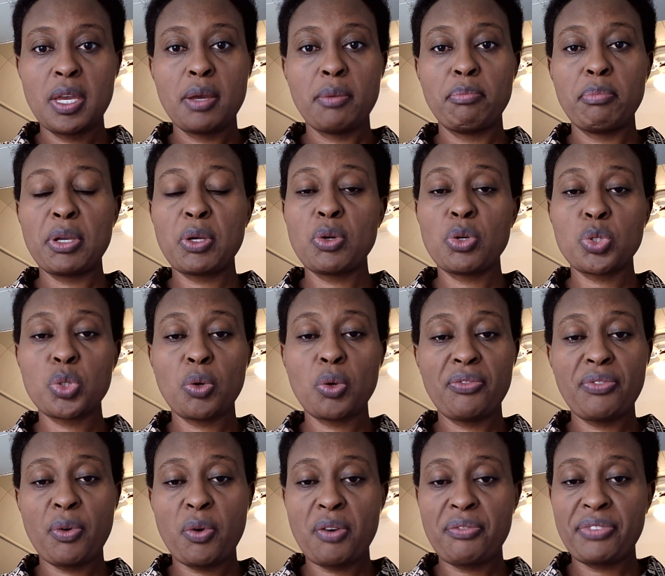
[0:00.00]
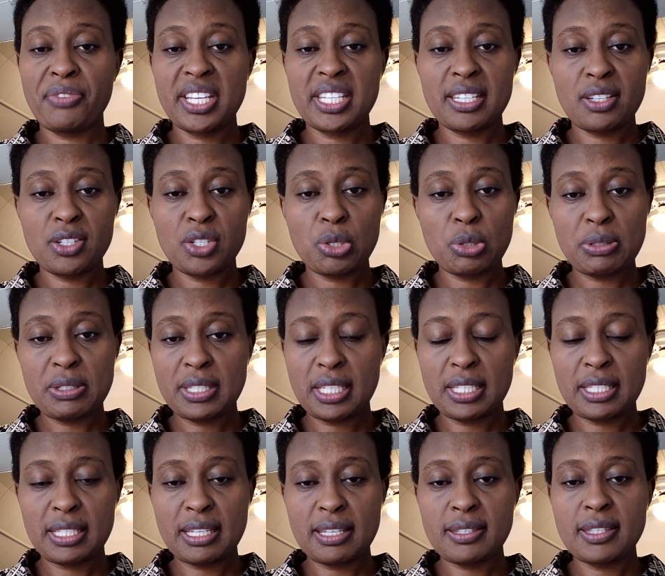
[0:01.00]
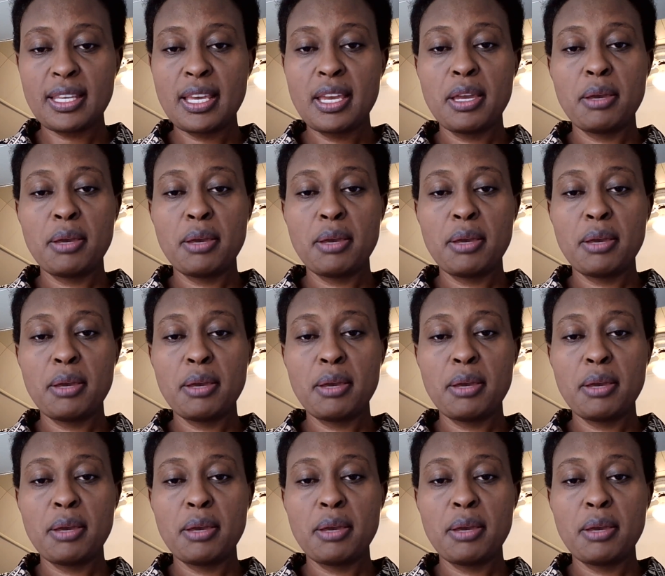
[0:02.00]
because of our financial status,